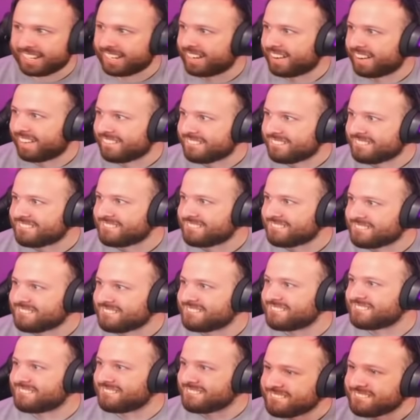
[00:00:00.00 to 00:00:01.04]

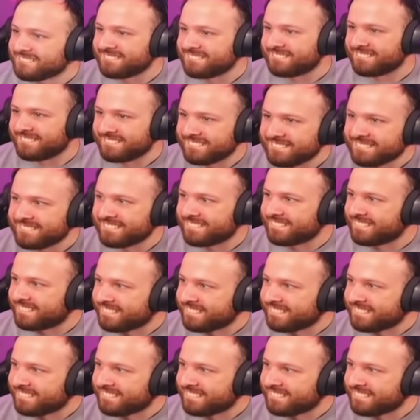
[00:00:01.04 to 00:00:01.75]
Nobody speaks.